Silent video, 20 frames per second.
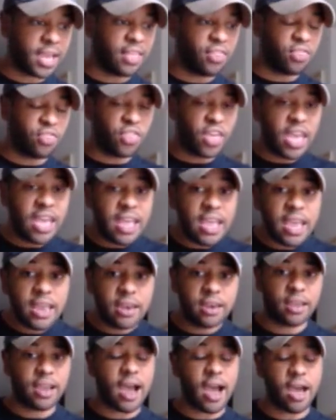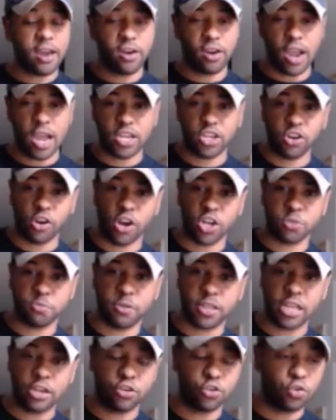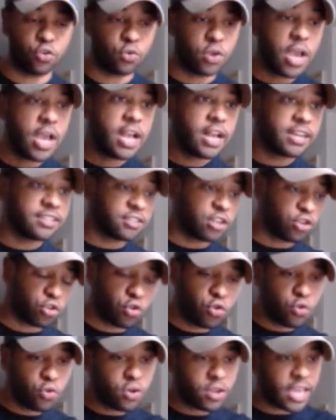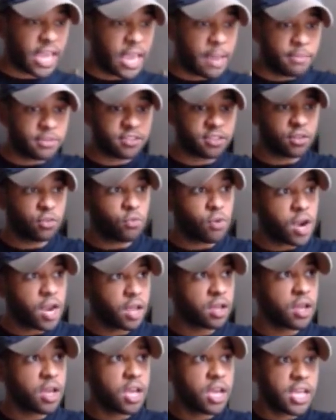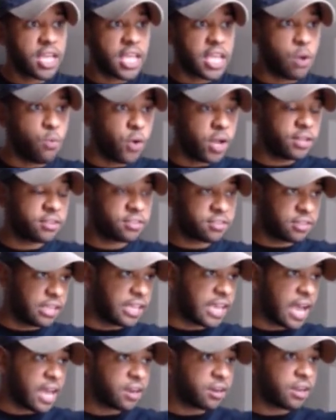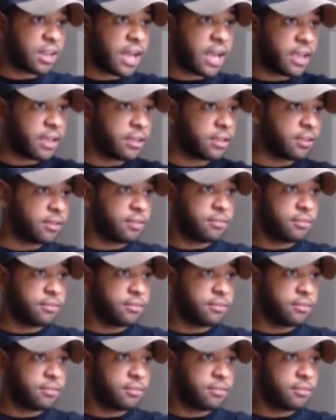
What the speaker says: And then Conor got charged by that dude, because the dude came into the ring. He kind of like